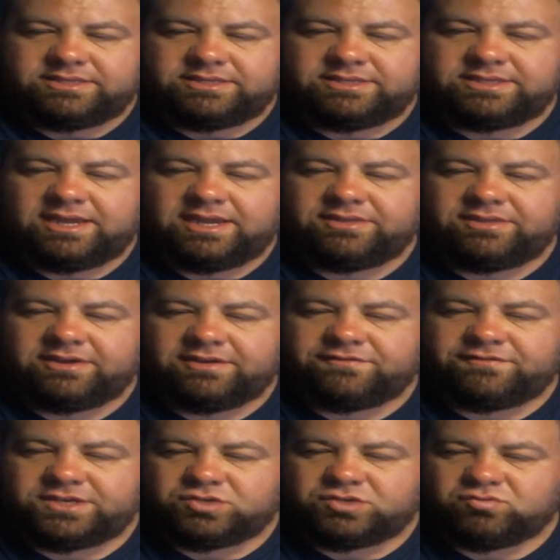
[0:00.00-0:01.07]
now that I've
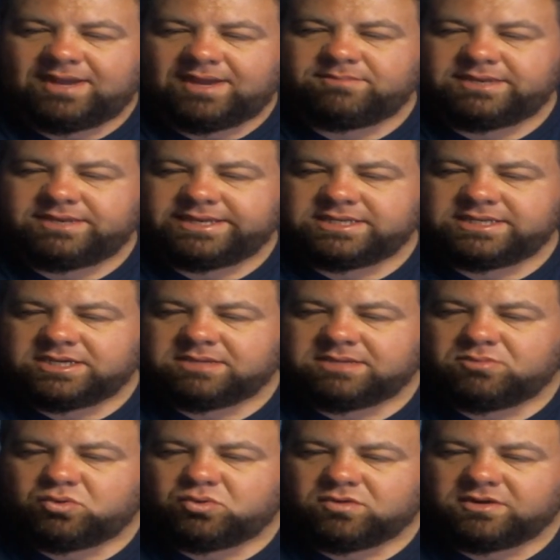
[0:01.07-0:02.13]
finished rambling like a
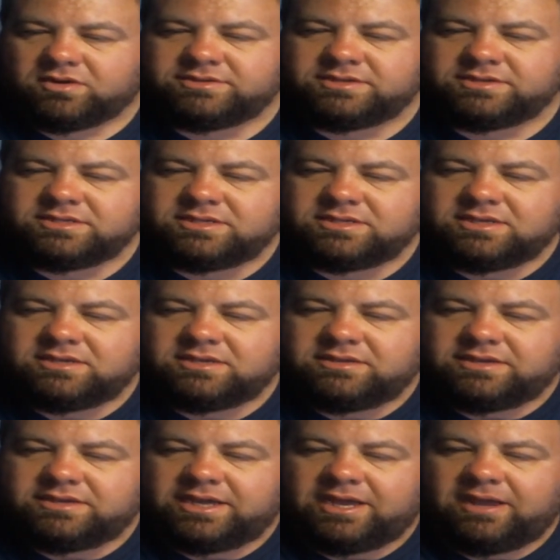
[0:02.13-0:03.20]
moron,
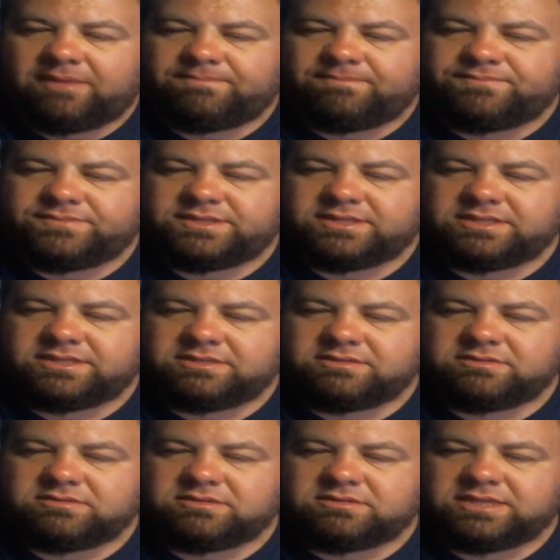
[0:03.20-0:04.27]

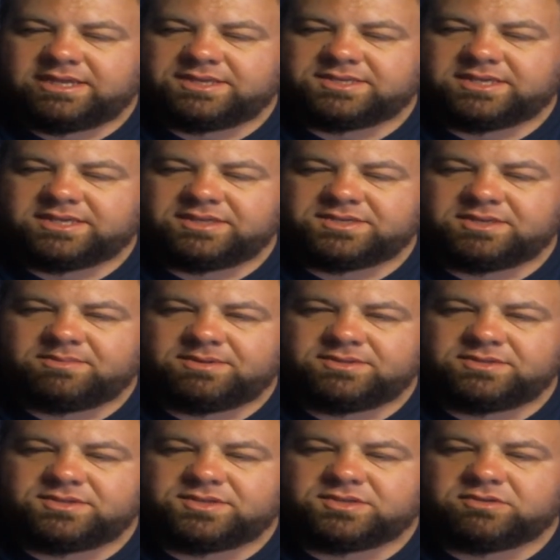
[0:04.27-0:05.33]
let's get this up
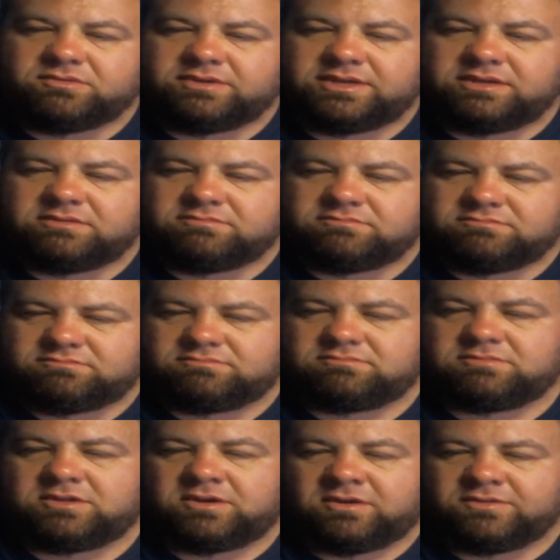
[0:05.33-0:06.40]
on screen.
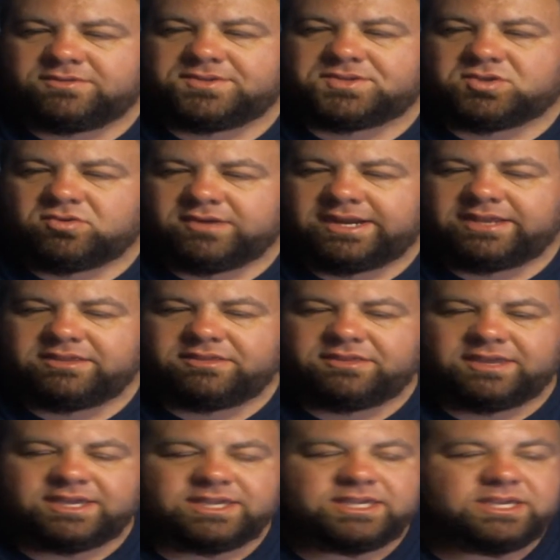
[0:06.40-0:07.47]
On screen,
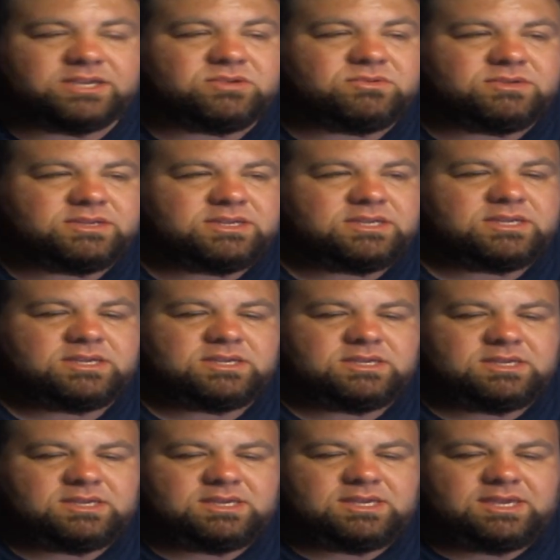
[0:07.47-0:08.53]
thank you.
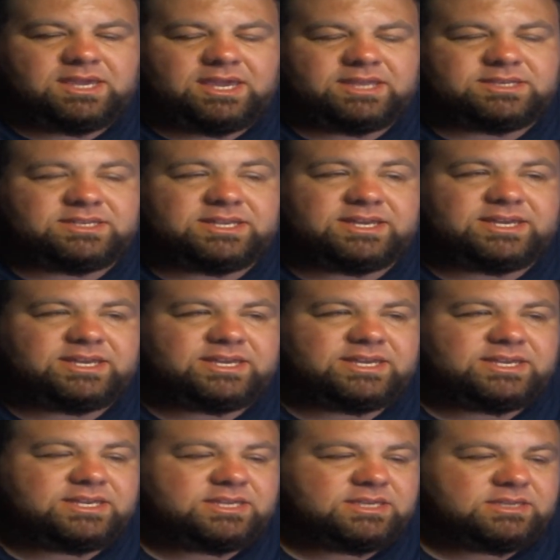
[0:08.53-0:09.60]
And,
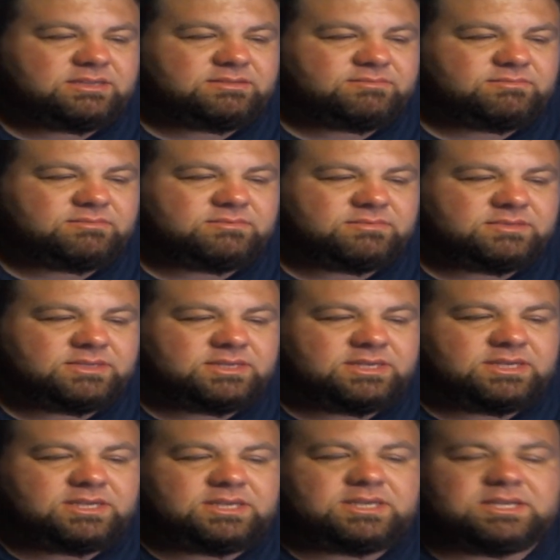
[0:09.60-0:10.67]

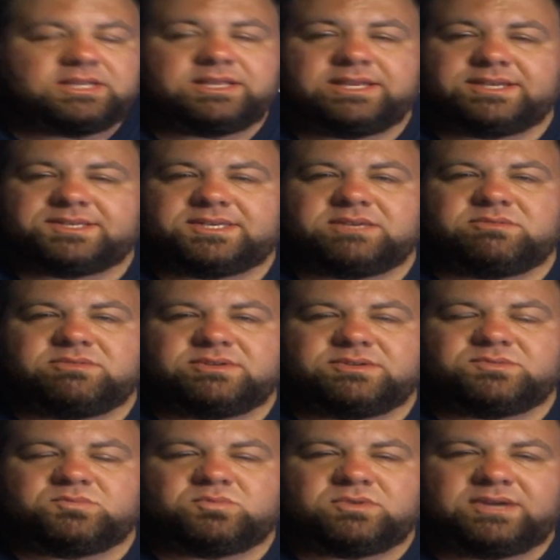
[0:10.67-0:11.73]
let's see
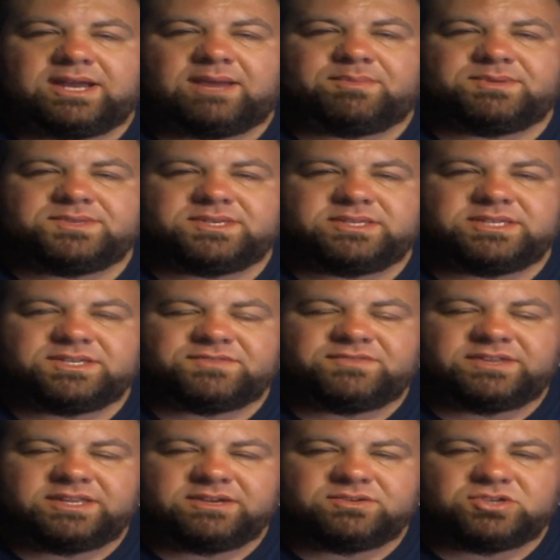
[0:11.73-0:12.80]
what happens in this
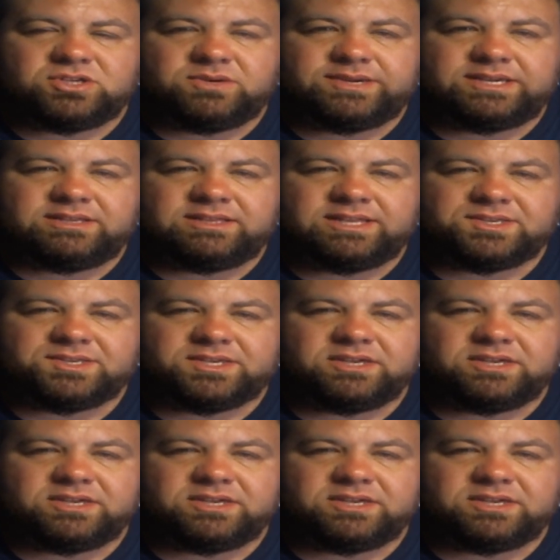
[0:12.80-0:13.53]
video, shall we? Let's